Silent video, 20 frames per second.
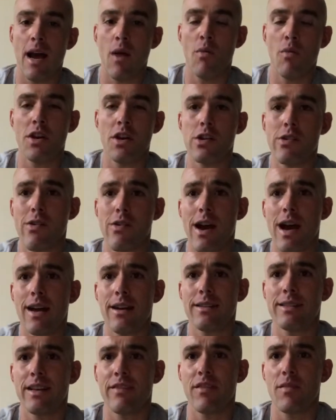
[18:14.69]
I want to know how
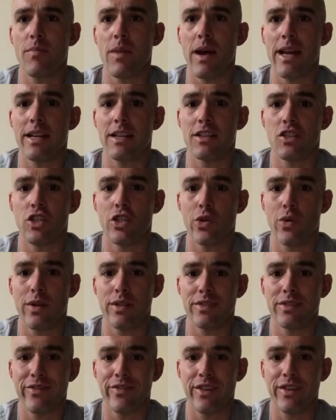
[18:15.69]
does everybody's
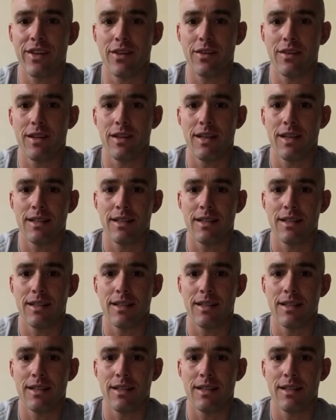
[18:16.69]
joints feel?